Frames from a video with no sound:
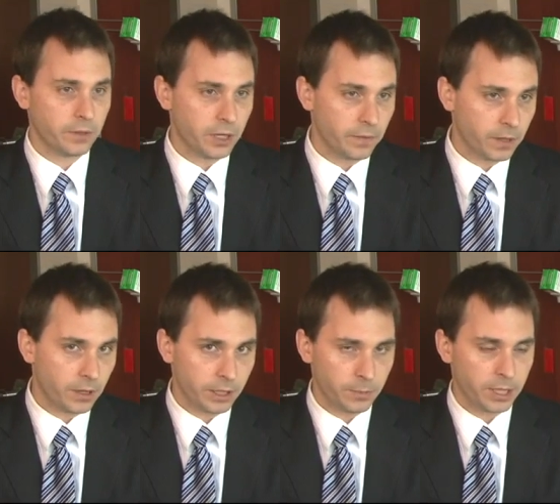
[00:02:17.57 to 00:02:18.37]

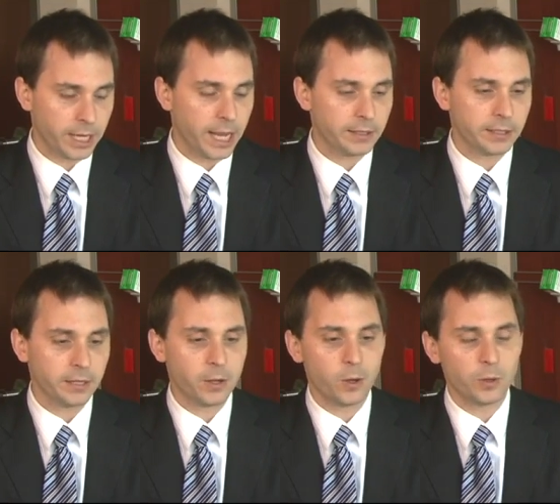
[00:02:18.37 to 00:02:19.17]
difficulty playing
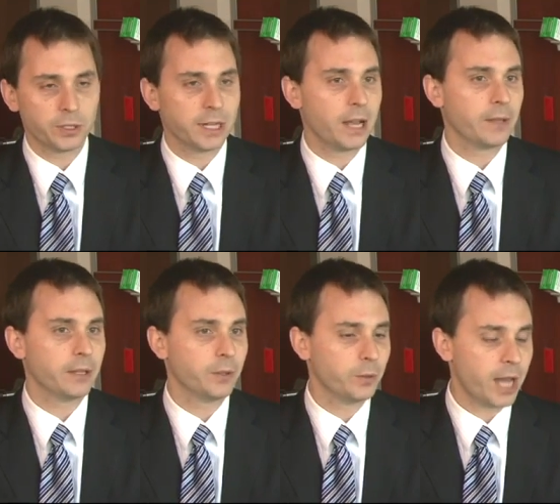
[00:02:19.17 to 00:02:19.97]
18 holes and now
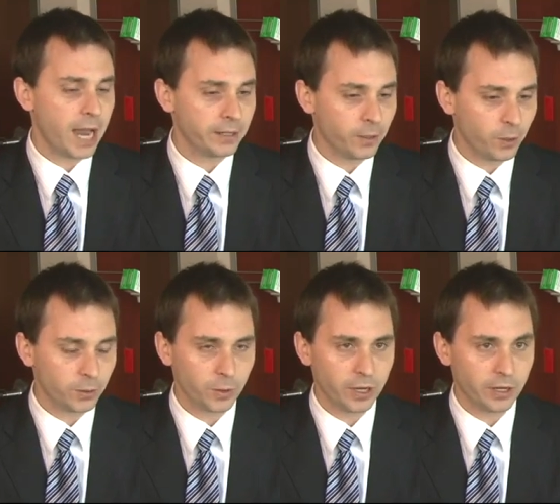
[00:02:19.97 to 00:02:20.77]
they do nine
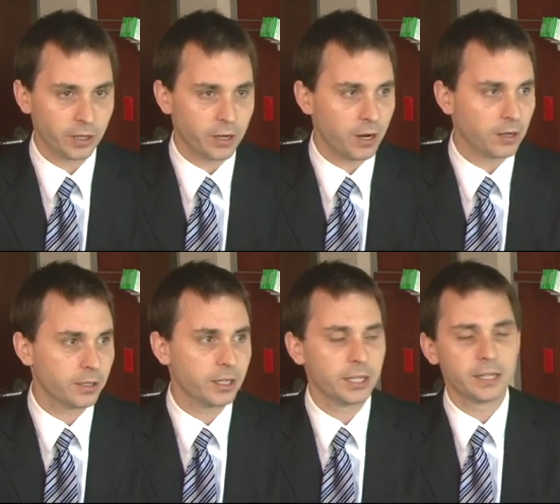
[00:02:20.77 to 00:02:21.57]
holes in a
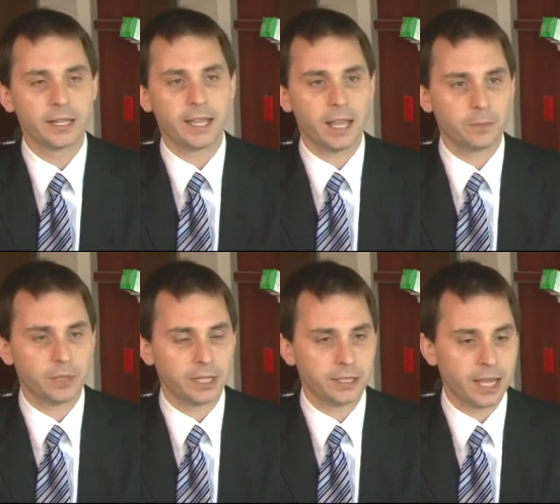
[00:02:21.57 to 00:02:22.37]
cart. They can't
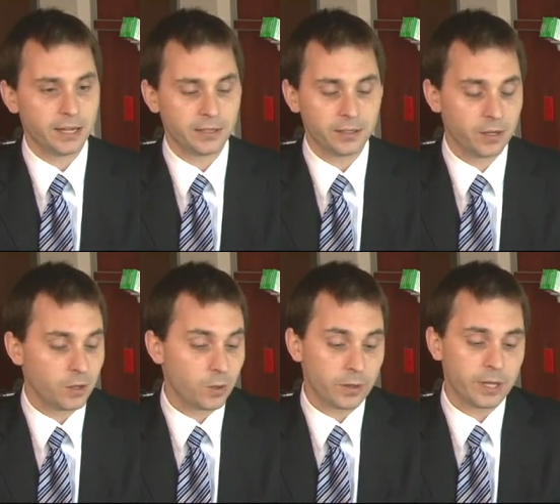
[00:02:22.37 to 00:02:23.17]
play tennis
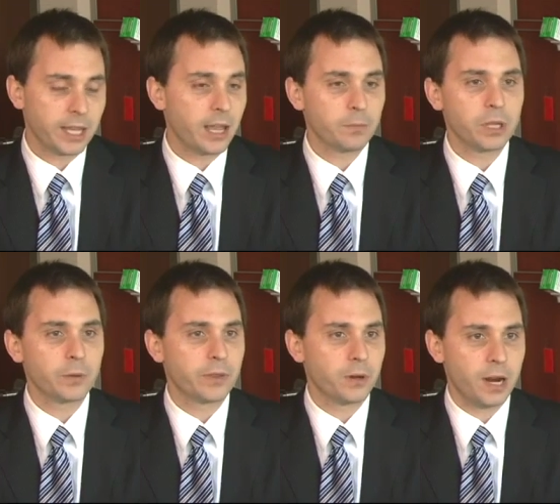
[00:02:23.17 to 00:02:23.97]
or they can't play
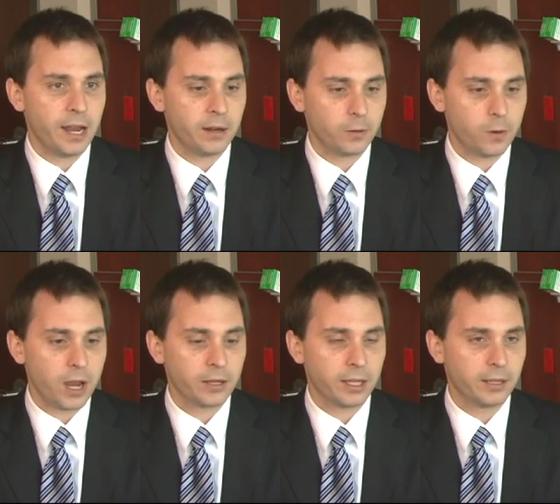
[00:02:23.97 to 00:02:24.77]
with their grand
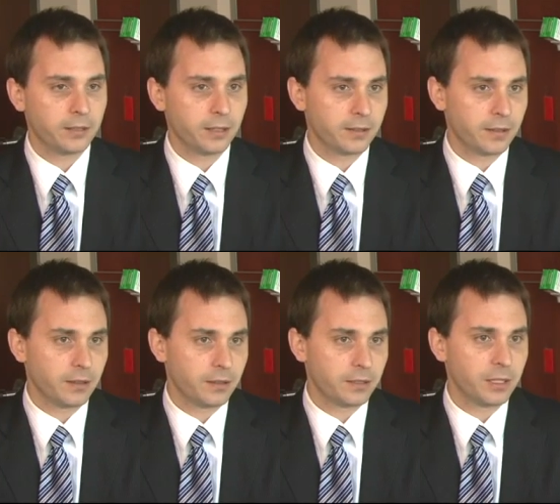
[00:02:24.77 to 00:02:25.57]
grandkids. It's
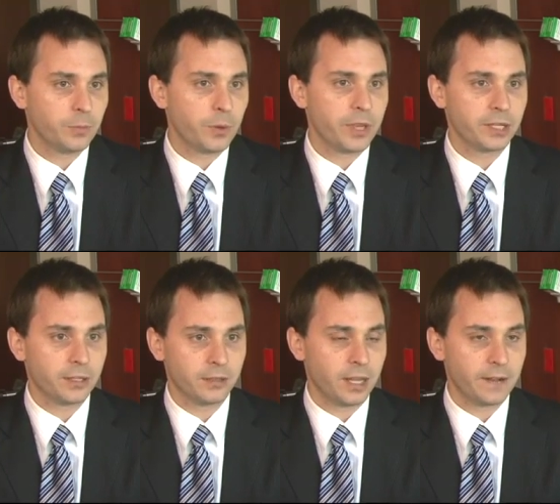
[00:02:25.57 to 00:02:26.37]
the simple
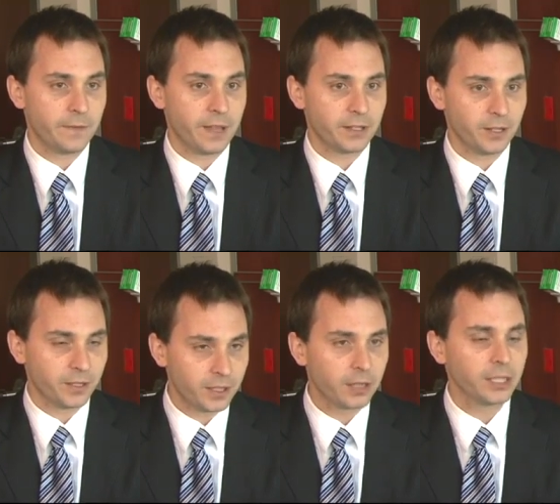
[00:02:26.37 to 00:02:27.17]
things in life that you
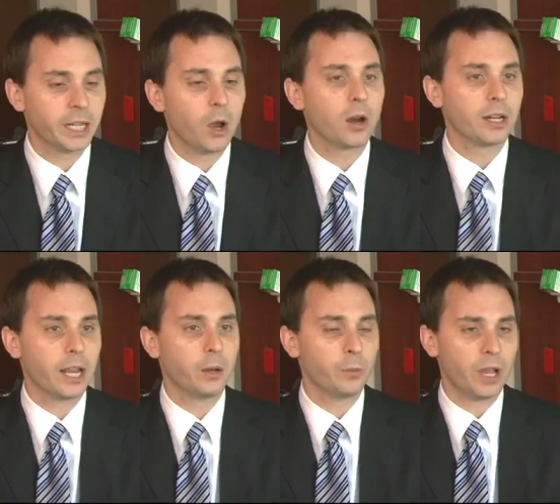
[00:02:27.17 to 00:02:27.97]
suddenly aren't
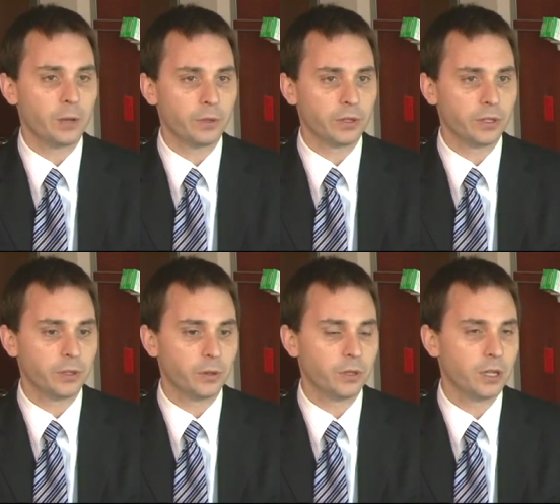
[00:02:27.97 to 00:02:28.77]
able to
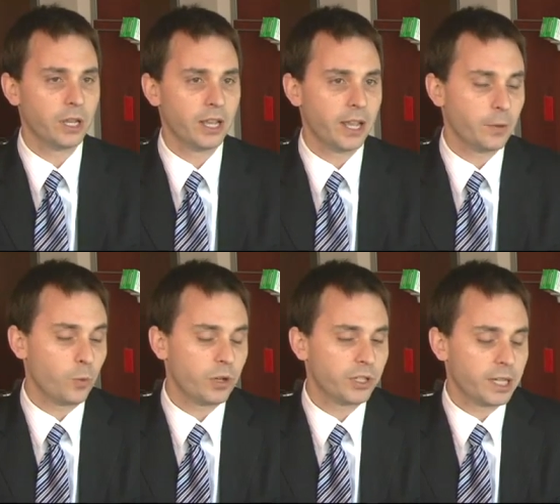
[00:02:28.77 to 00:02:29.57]
do.
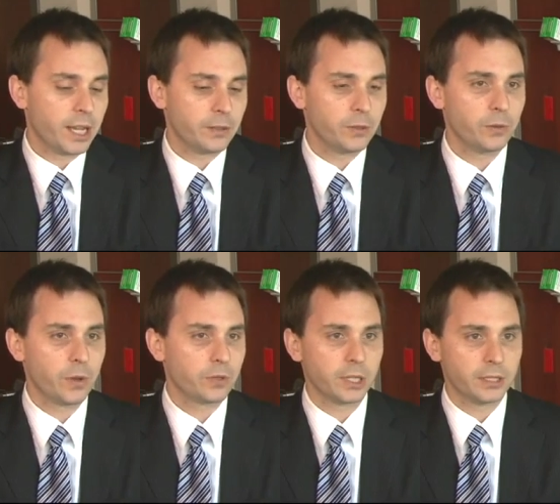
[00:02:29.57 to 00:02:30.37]
And once you can't do
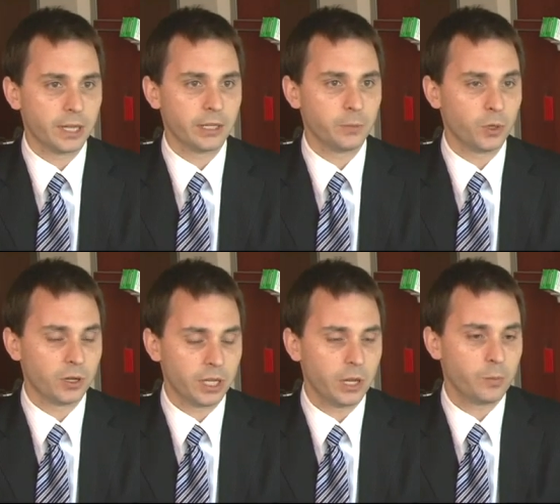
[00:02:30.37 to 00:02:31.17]
those things
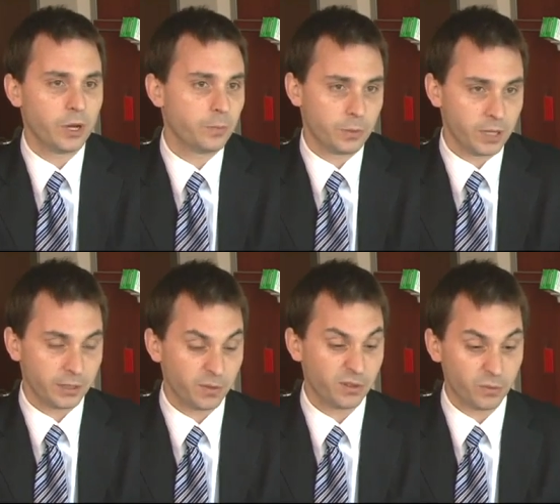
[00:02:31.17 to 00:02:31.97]
anymore, hip, hip
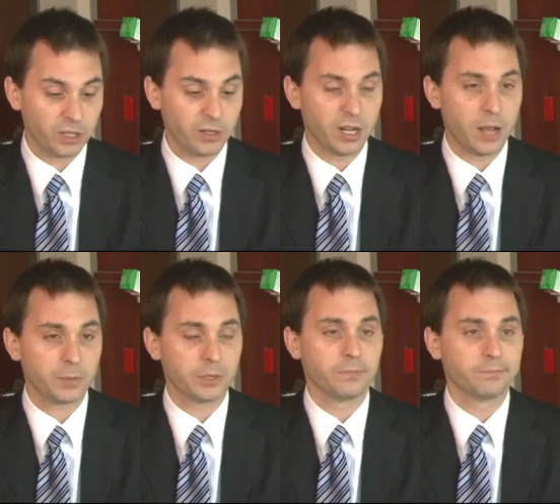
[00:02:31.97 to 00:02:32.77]
replacement's a really good
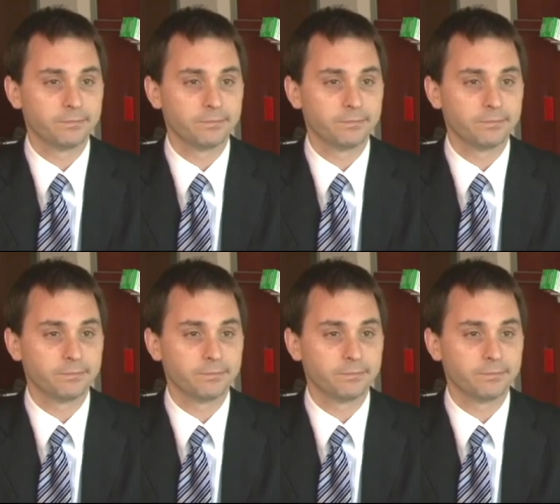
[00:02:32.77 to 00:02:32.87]
option.